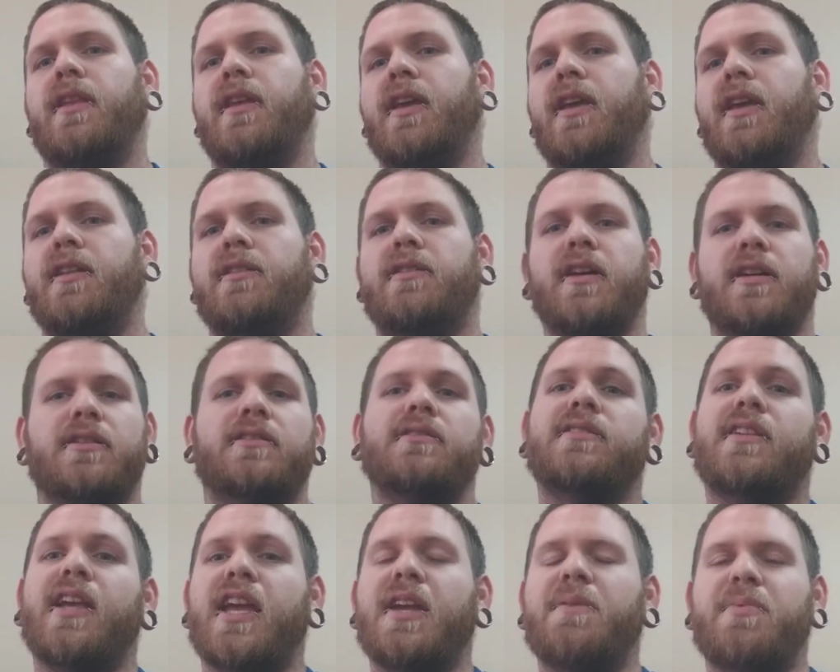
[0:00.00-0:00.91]
It
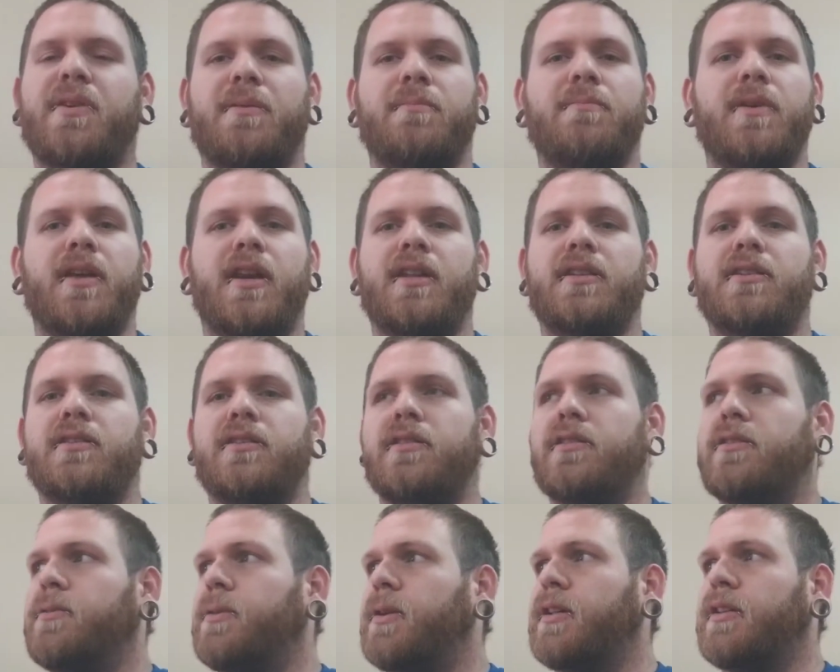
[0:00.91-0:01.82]
doesn't take but a minute to
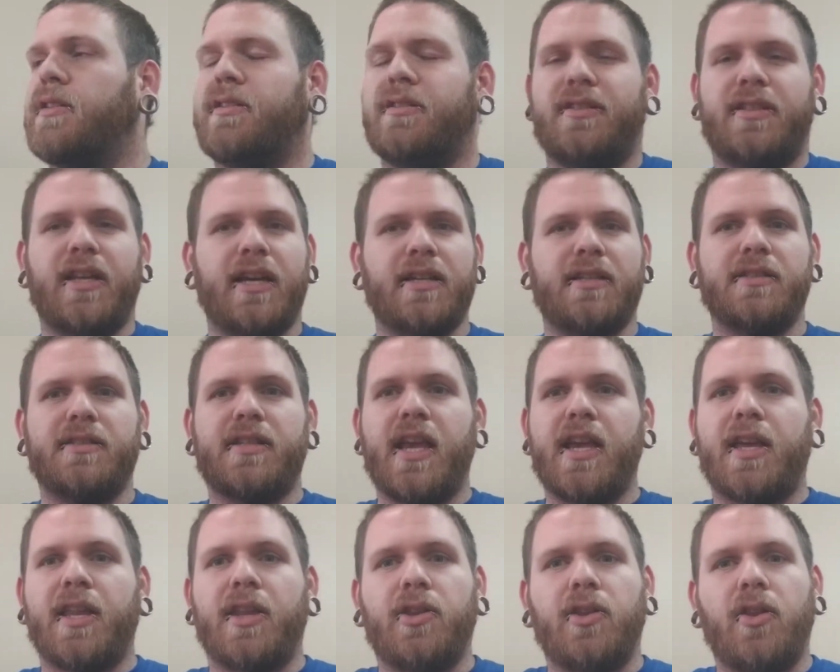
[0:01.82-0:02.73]
do it. It doesn't
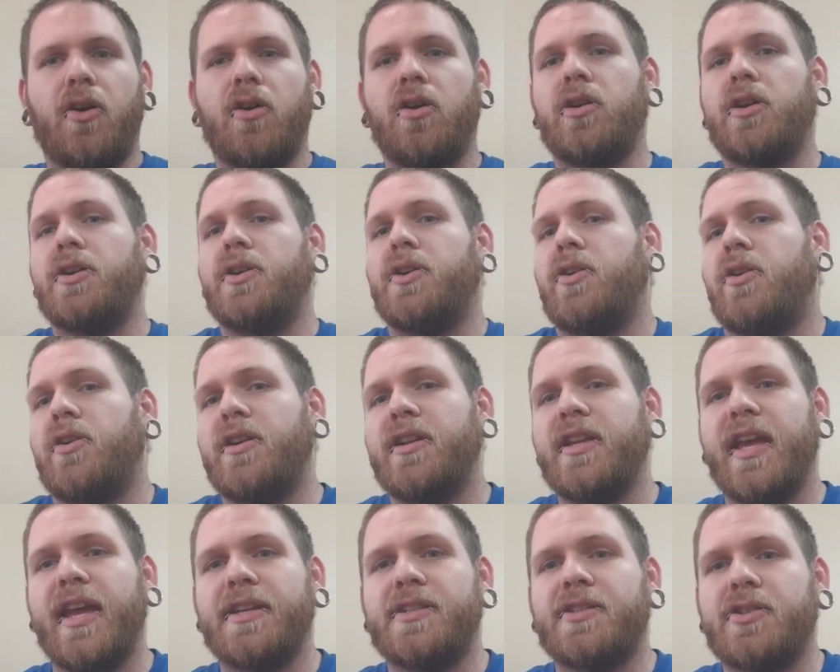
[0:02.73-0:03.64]
take any longer. Your
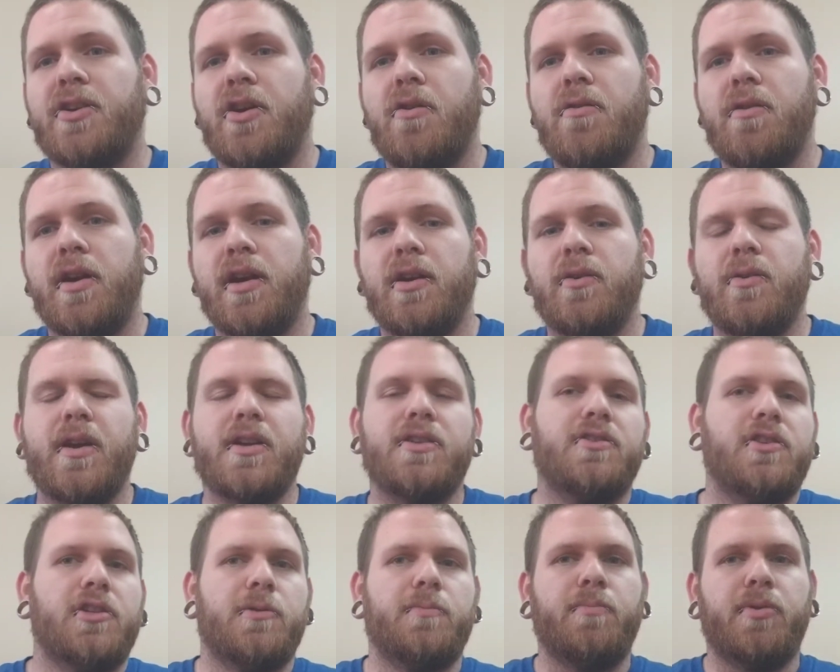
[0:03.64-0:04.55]
RDA has to go in
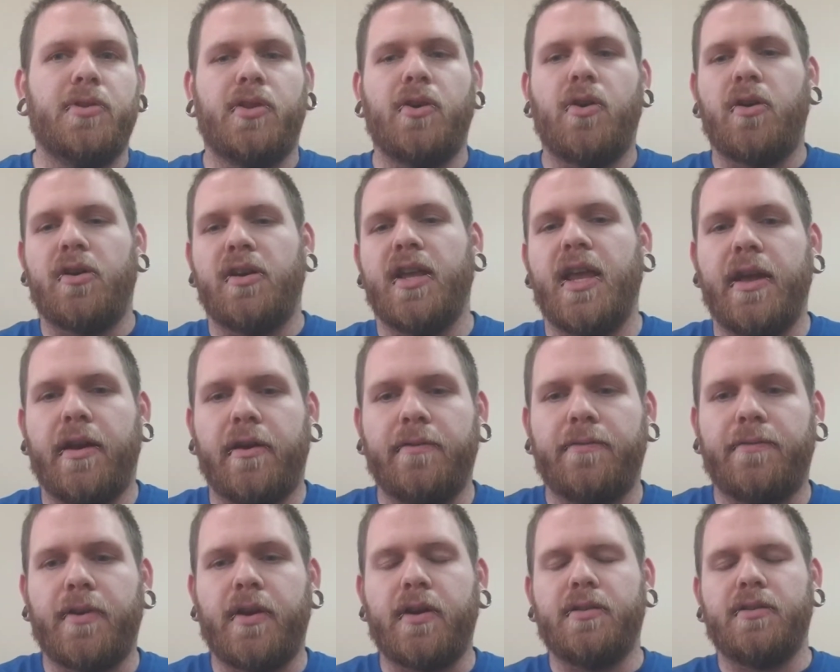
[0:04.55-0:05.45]
anyways. Just put the RDA
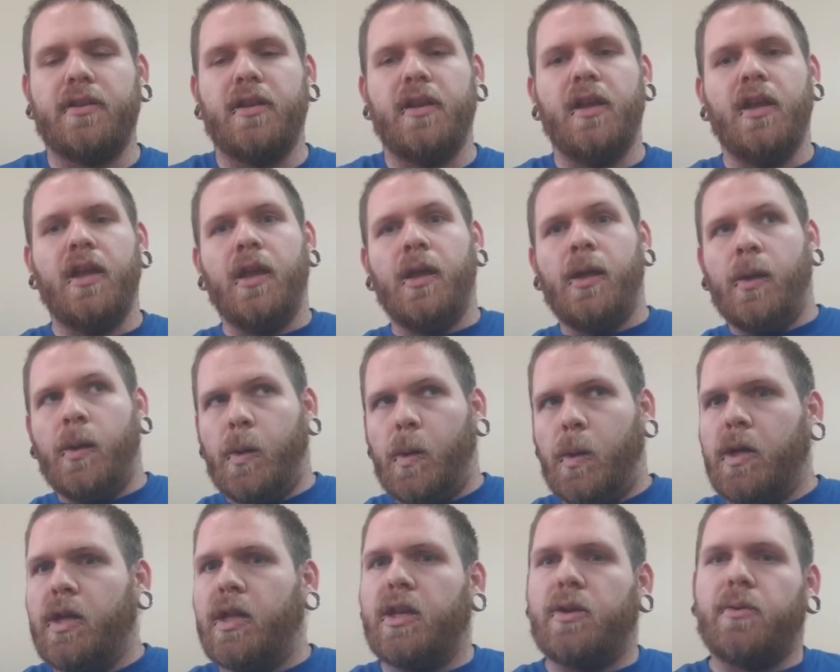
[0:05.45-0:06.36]
on first.
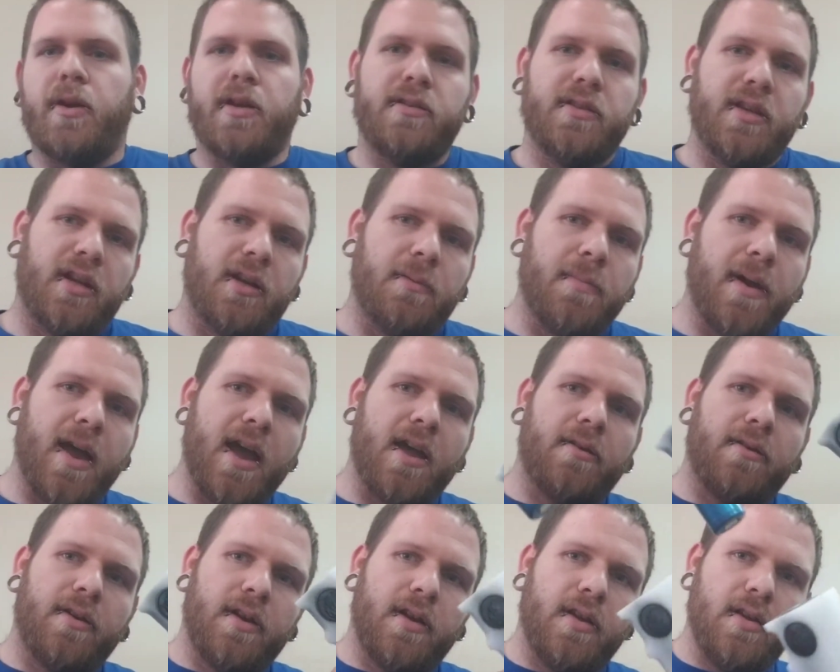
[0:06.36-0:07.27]
Anyway, take your
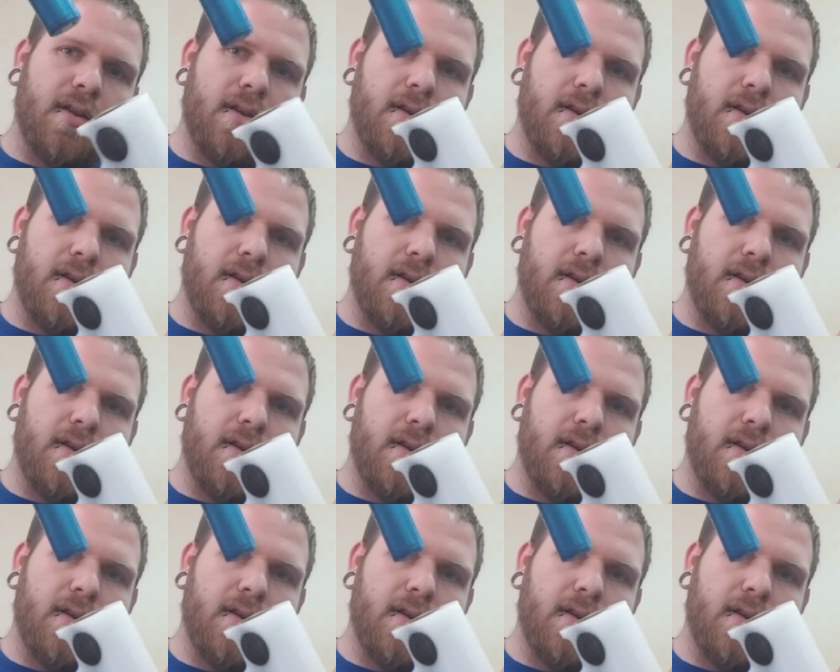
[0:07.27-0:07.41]
battery